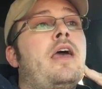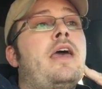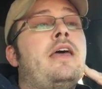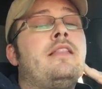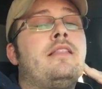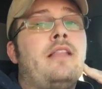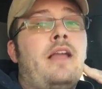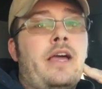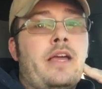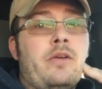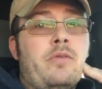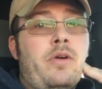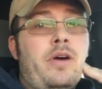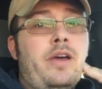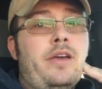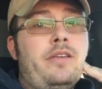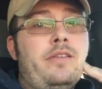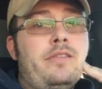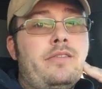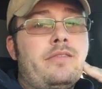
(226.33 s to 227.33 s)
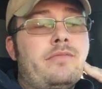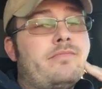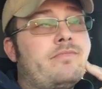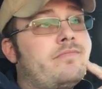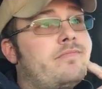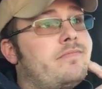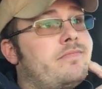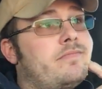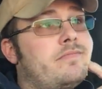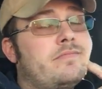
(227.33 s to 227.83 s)
And likewise,
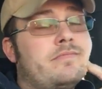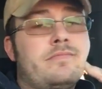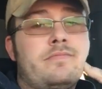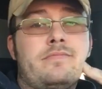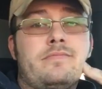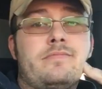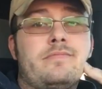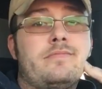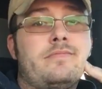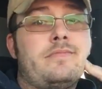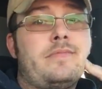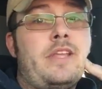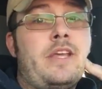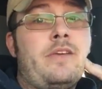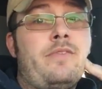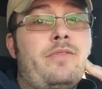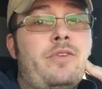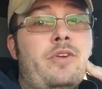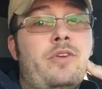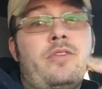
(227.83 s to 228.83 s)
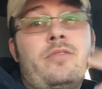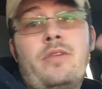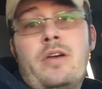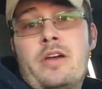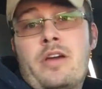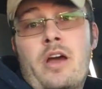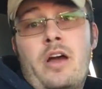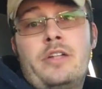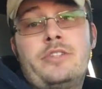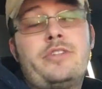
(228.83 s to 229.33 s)
if you're
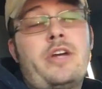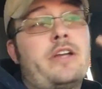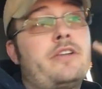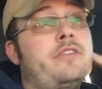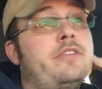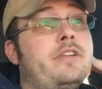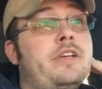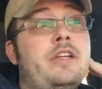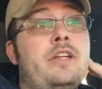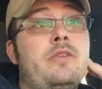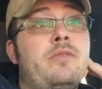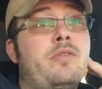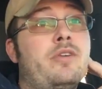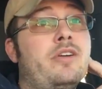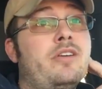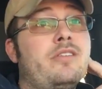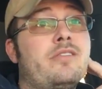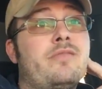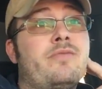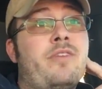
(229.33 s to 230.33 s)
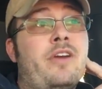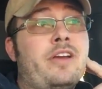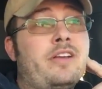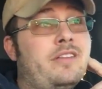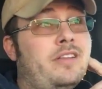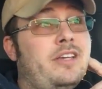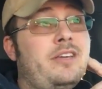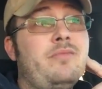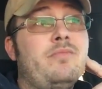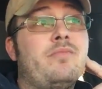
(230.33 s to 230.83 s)
a contractor needing work,
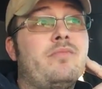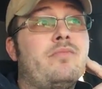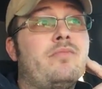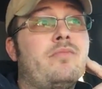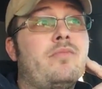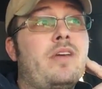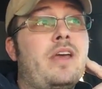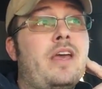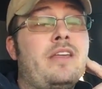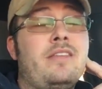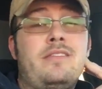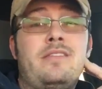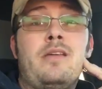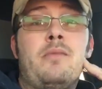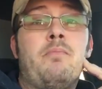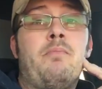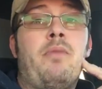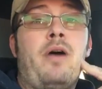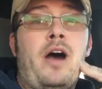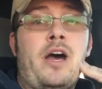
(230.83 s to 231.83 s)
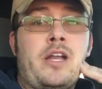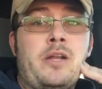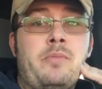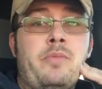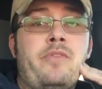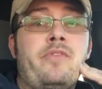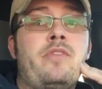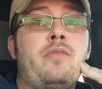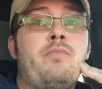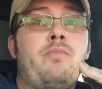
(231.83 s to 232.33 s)
frankly, it's the
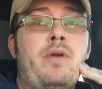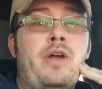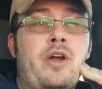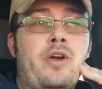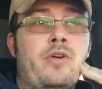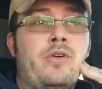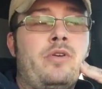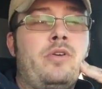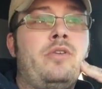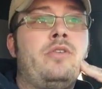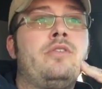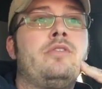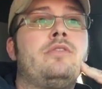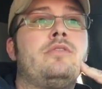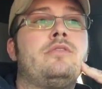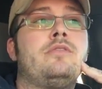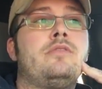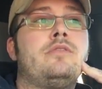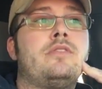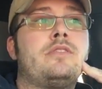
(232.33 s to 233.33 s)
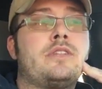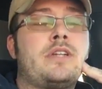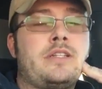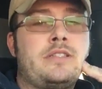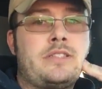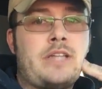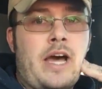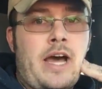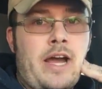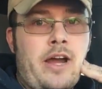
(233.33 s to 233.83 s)
bottom of the barrel,
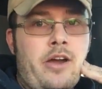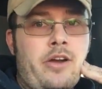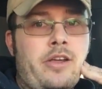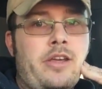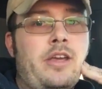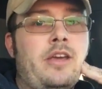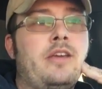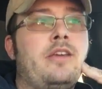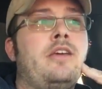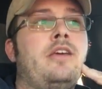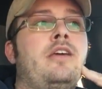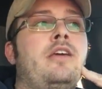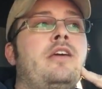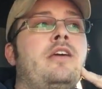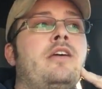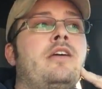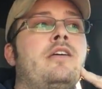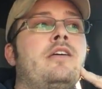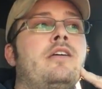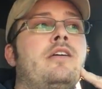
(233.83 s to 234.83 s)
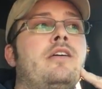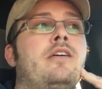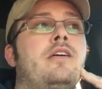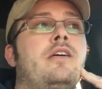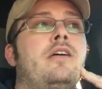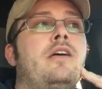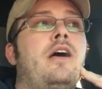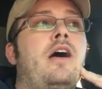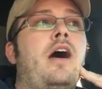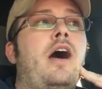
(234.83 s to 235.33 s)
tire kicking,
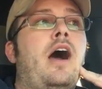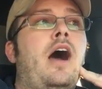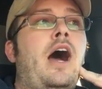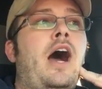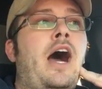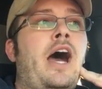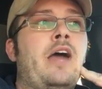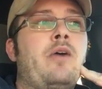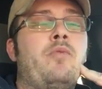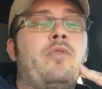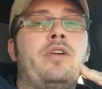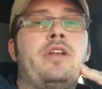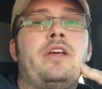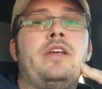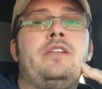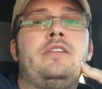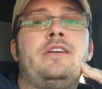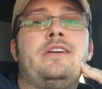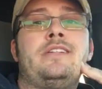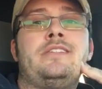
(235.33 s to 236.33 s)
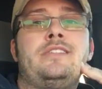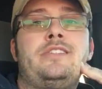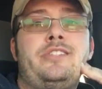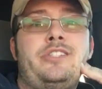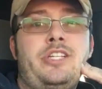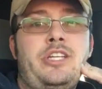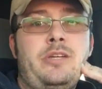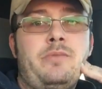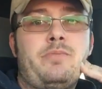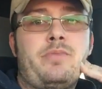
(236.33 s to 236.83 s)
I want it done
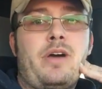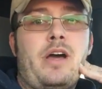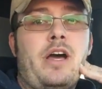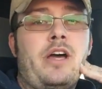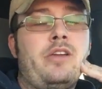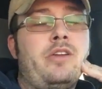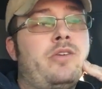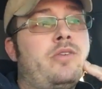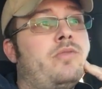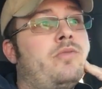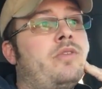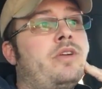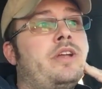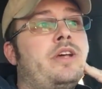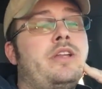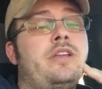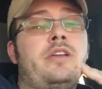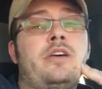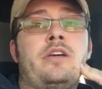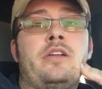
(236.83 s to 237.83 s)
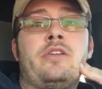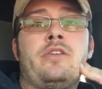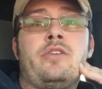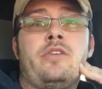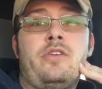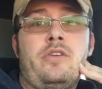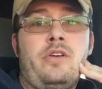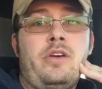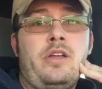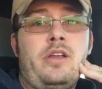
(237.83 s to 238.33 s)
cheap, I don't want it done
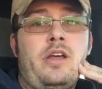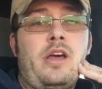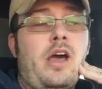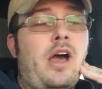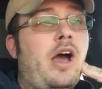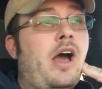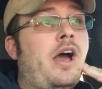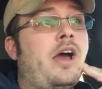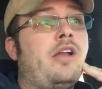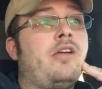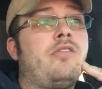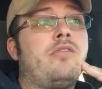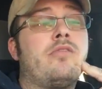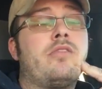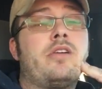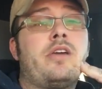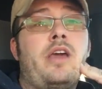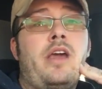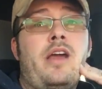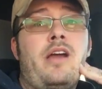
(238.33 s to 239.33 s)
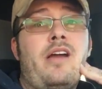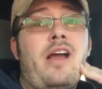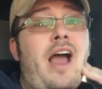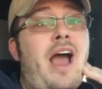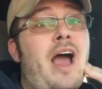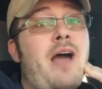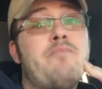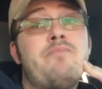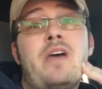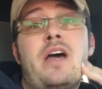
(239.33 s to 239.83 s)
good, I don't care,
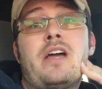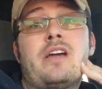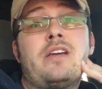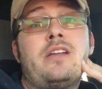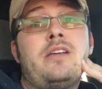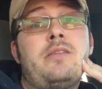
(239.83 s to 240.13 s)
I'm not